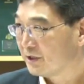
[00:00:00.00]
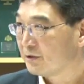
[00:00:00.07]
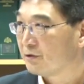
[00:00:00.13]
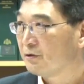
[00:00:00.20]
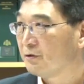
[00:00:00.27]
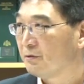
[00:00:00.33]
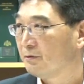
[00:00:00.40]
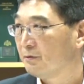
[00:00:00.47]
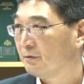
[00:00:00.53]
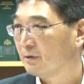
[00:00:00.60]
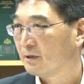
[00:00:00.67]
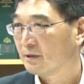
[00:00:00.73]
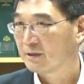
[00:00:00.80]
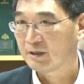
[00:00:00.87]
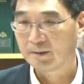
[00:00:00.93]
need to
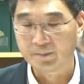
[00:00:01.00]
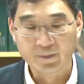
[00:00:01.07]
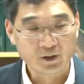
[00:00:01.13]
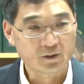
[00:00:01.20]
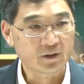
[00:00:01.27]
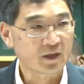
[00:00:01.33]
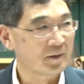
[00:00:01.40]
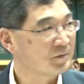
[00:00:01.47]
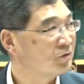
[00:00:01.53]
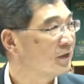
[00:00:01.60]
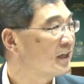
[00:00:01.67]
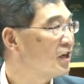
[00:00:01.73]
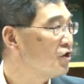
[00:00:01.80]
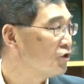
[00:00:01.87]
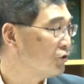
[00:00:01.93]
the more
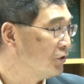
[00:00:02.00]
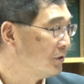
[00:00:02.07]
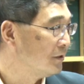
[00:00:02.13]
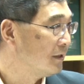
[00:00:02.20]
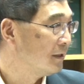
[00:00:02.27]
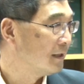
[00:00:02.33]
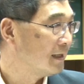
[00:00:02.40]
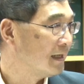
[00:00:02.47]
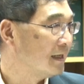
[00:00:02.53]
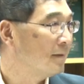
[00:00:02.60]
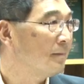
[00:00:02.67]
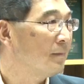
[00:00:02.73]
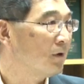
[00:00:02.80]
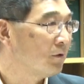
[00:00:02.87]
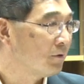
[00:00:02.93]
communication
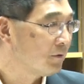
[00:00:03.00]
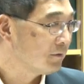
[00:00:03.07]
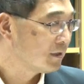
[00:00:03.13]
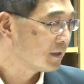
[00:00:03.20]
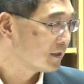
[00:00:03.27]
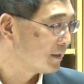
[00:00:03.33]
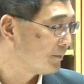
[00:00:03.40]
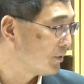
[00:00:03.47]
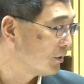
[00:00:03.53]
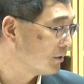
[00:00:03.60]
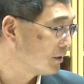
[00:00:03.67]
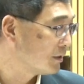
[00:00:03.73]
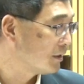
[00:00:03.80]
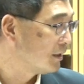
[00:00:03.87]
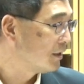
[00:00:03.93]
and more
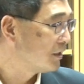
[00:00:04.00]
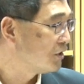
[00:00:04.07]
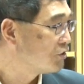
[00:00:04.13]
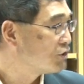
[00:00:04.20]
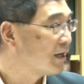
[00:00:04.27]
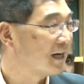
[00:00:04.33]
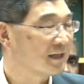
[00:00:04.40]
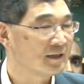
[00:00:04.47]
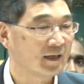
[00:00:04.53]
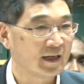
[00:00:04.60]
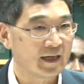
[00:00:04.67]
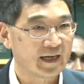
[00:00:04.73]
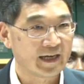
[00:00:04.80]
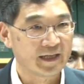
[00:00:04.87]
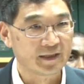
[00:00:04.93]
support each
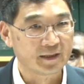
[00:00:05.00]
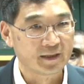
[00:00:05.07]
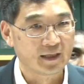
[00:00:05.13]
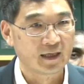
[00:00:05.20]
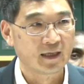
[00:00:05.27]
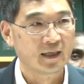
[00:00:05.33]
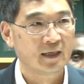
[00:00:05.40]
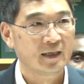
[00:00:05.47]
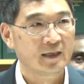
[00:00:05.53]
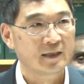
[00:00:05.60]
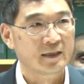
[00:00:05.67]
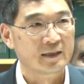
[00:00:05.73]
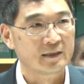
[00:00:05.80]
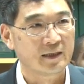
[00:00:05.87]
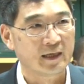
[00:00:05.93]
other and
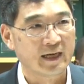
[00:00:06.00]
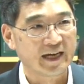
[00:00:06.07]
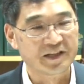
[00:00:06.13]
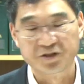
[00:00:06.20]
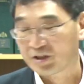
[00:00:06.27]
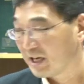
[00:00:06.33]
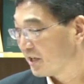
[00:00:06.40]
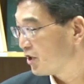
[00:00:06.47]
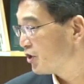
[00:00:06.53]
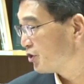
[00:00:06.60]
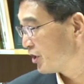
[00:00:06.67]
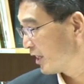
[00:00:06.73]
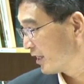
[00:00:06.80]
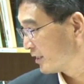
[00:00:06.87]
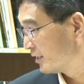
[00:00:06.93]
the understand
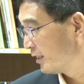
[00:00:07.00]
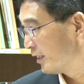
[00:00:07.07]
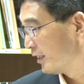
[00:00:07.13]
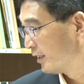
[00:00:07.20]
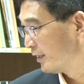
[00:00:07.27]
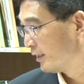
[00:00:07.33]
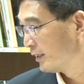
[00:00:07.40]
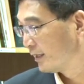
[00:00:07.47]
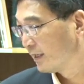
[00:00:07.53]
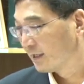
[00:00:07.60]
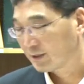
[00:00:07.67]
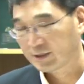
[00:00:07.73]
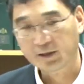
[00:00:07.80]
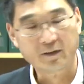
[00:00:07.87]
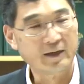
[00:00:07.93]
each other.
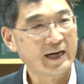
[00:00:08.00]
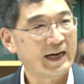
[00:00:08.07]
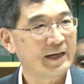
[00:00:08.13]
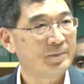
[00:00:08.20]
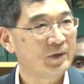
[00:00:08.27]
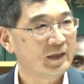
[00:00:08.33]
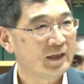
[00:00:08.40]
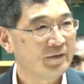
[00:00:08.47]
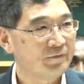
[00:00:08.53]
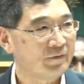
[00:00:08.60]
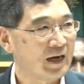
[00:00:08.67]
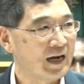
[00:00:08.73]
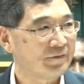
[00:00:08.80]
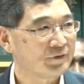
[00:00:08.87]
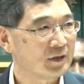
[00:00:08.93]
So I
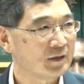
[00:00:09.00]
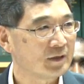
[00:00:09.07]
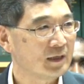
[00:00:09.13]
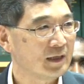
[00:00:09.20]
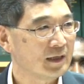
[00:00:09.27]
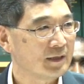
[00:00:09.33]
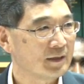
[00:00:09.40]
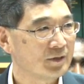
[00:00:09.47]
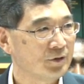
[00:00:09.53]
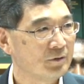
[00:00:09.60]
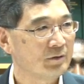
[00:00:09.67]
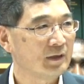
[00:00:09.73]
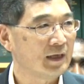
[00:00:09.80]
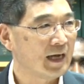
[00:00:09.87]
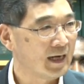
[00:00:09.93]
believe after the
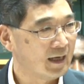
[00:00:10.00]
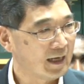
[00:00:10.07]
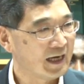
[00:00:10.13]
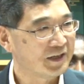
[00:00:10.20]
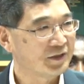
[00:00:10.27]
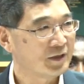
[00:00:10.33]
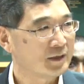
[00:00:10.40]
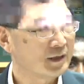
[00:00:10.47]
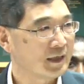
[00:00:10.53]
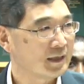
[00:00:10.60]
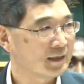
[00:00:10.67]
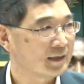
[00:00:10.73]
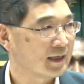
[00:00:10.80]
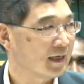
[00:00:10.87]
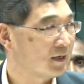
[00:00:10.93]
under
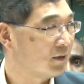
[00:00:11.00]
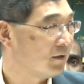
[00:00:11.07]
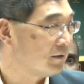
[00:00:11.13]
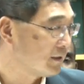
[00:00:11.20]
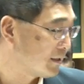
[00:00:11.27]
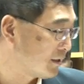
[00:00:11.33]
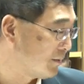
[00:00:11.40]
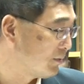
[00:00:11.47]
this close